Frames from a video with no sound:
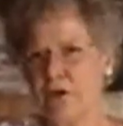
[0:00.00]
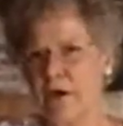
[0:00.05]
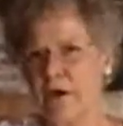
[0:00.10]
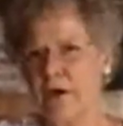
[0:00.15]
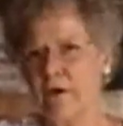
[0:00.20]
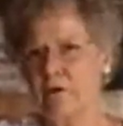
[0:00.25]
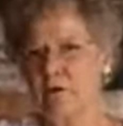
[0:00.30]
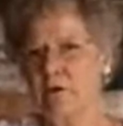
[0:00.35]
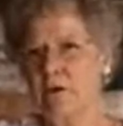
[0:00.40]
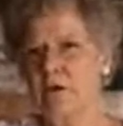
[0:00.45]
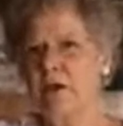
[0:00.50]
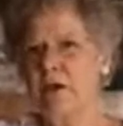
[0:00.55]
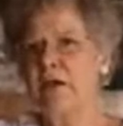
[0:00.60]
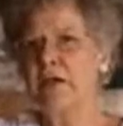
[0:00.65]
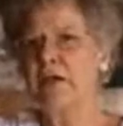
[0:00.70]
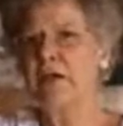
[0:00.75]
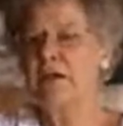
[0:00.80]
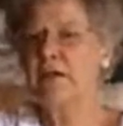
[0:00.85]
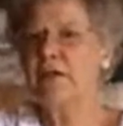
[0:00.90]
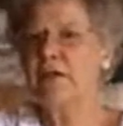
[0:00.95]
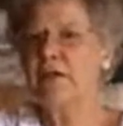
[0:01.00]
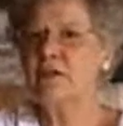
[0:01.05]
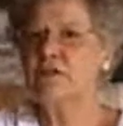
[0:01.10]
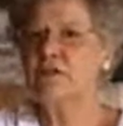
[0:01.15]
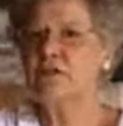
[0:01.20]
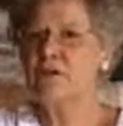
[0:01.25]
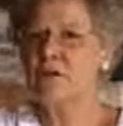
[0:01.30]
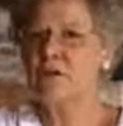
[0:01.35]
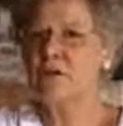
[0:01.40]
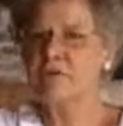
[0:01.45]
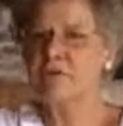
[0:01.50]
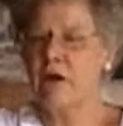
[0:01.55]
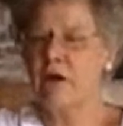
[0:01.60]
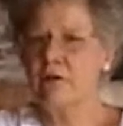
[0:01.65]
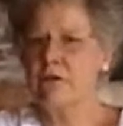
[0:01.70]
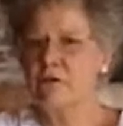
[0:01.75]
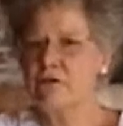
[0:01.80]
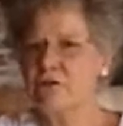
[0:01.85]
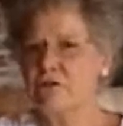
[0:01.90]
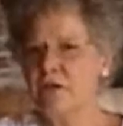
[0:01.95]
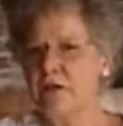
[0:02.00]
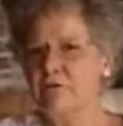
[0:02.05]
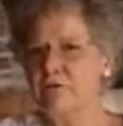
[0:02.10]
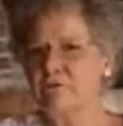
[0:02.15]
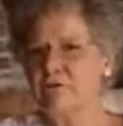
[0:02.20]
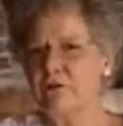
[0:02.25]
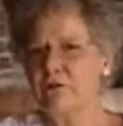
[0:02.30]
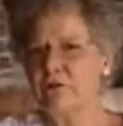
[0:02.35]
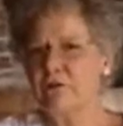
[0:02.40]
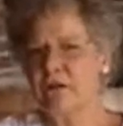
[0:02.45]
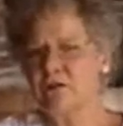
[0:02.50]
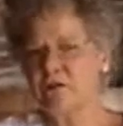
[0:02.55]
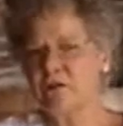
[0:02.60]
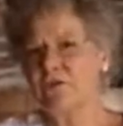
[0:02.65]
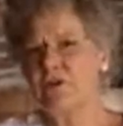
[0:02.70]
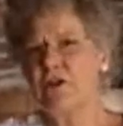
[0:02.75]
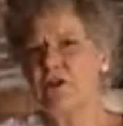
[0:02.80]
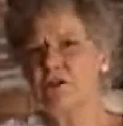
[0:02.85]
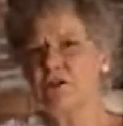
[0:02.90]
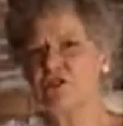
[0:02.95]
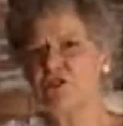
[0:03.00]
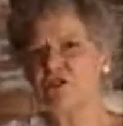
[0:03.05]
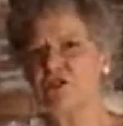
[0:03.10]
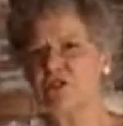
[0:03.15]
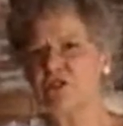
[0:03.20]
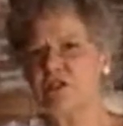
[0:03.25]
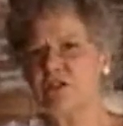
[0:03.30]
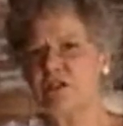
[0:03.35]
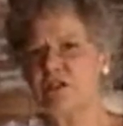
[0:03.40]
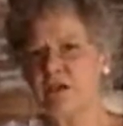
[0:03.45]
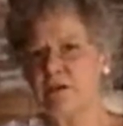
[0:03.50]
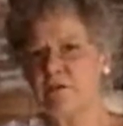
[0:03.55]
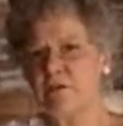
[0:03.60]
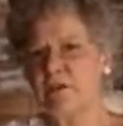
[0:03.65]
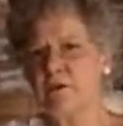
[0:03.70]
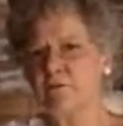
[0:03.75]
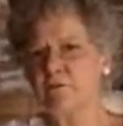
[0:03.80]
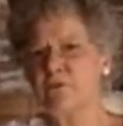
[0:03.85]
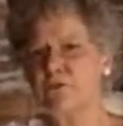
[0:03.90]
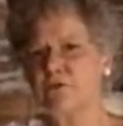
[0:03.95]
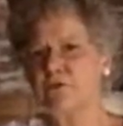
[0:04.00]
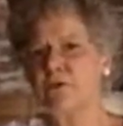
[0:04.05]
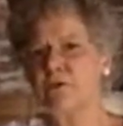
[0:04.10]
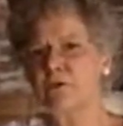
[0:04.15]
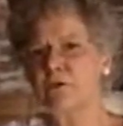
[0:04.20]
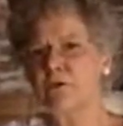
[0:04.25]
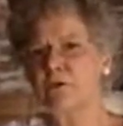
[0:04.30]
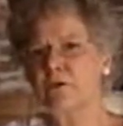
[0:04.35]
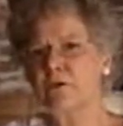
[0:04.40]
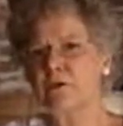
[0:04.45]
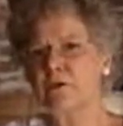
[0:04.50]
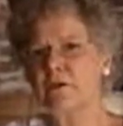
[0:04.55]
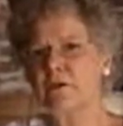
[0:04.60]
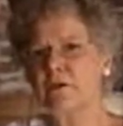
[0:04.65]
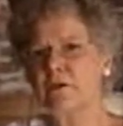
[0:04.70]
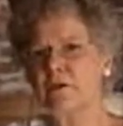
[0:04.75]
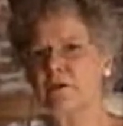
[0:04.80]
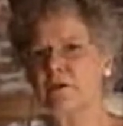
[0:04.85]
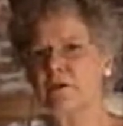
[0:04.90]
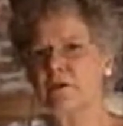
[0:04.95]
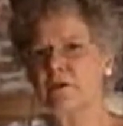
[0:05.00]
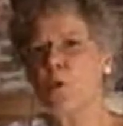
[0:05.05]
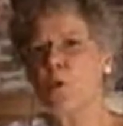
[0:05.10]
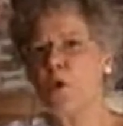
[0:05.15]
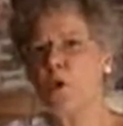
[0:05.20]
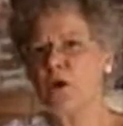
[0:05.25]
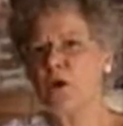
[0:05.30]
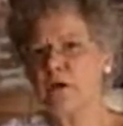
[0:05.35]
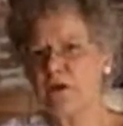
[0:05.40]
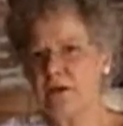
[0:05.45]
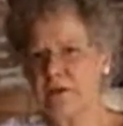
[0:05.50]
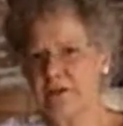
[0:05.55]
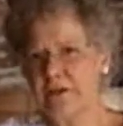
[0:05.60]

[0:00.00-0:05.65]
child. He is following the same philosophy. Just get them through, get the work